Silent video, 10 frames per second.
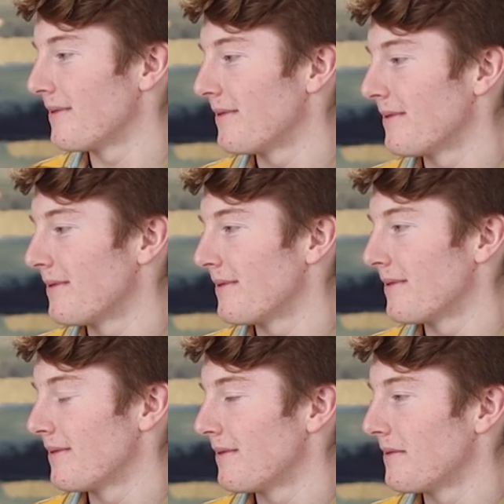
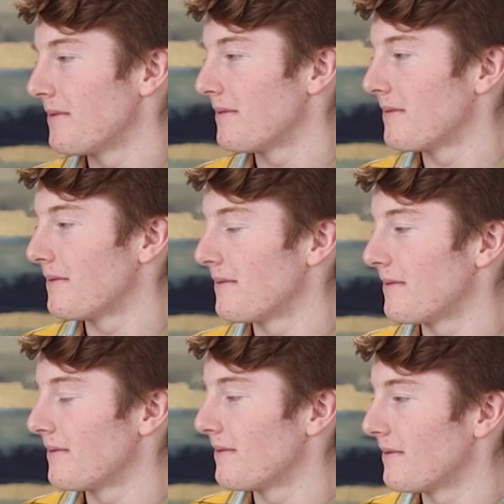
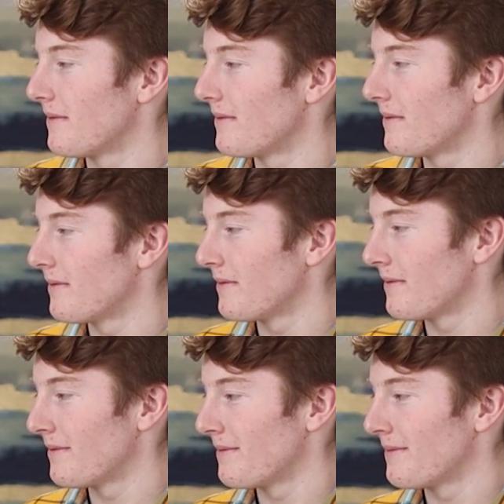
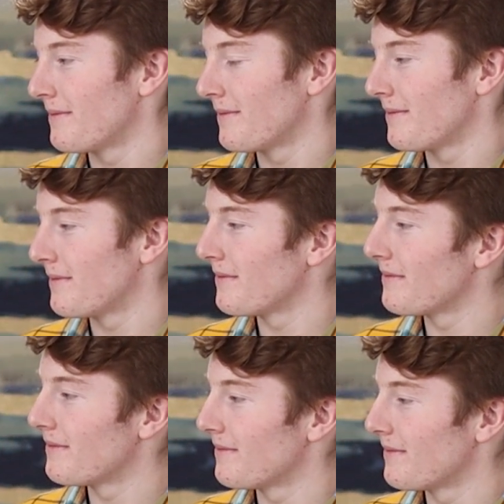
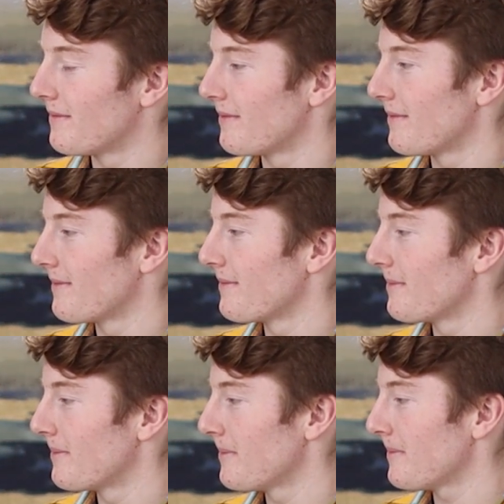
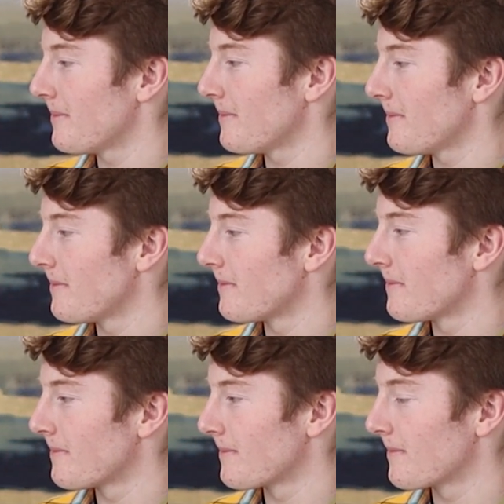
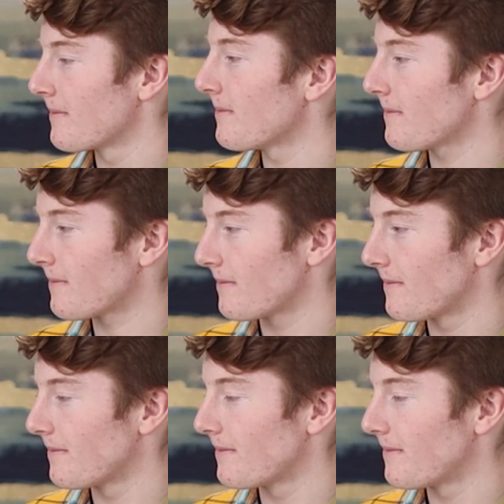
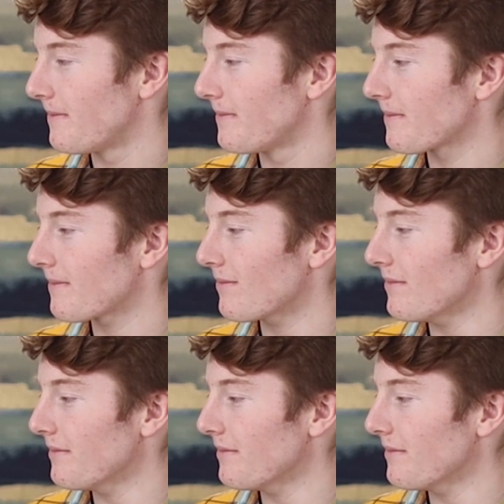(silent)